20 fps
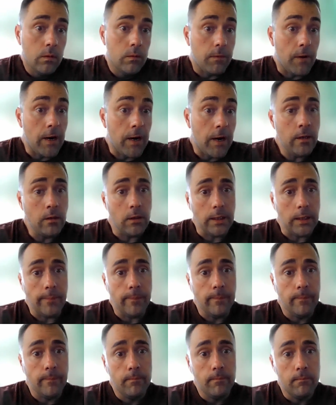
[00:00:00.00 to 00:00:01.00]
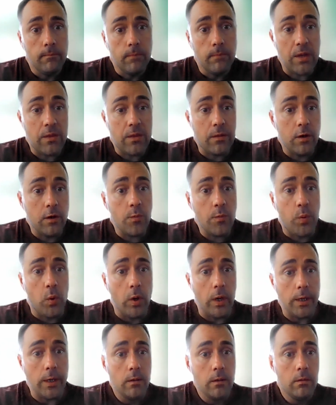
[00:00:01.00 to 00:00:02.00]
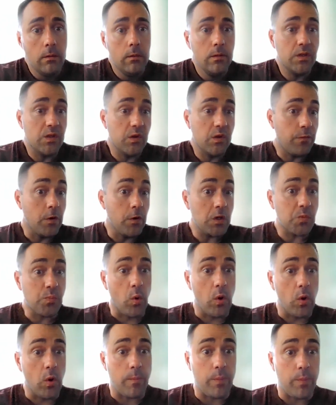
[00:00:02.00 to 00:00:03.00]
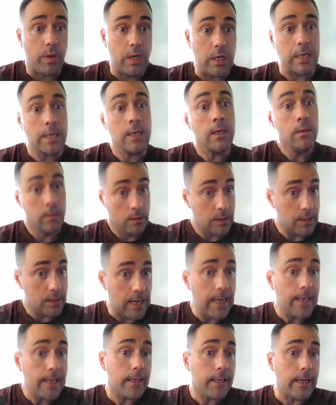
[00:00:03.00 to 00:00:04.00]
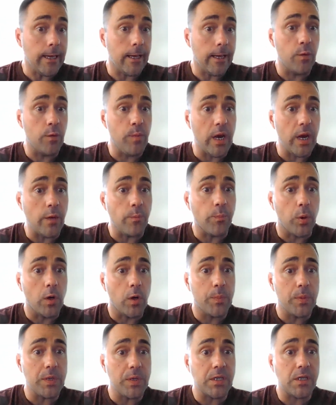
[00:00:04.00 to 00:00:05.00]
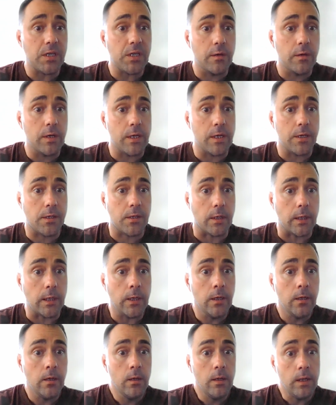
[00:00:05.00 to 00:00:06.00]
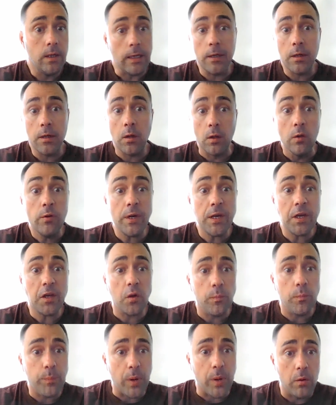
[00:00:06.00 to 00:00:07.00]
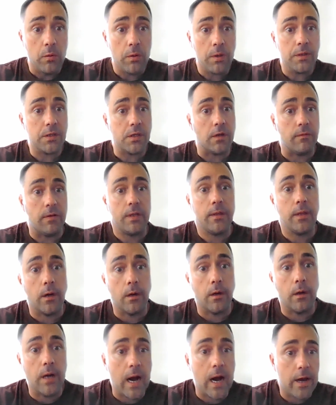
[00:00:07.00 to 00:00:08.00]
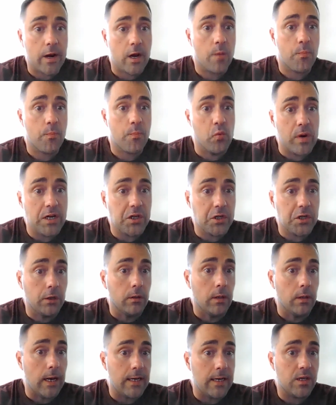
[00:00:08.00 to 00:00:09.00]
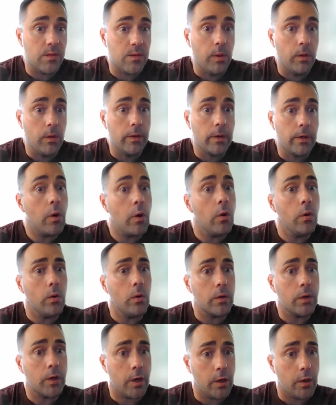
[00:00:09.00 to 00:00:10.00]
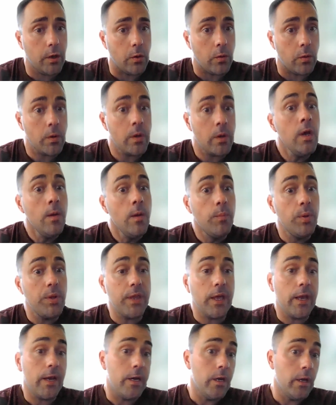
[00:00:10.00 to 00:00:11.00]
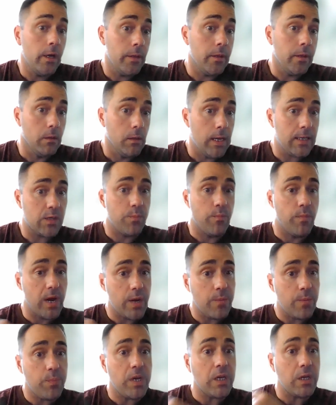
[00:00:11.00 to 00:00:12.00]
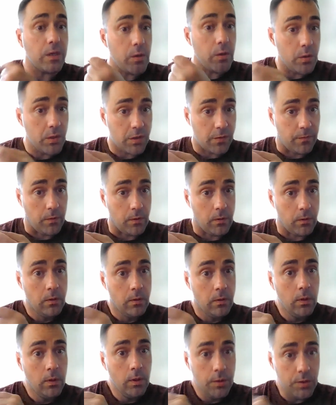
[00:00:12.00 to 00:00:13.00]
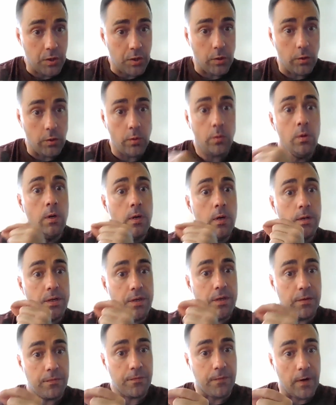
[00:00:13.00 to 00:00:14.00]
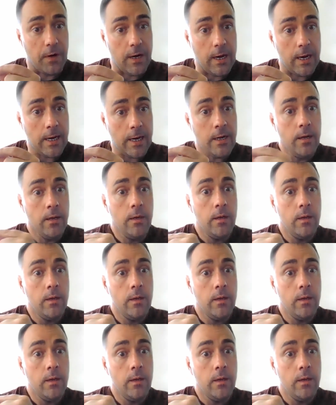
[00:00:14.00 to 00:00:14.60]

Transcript: Finally, my third point. So first point being, take the animating purpose seriously, including components of it that are not operationalizable in code, but that nonetheless might be useful to define,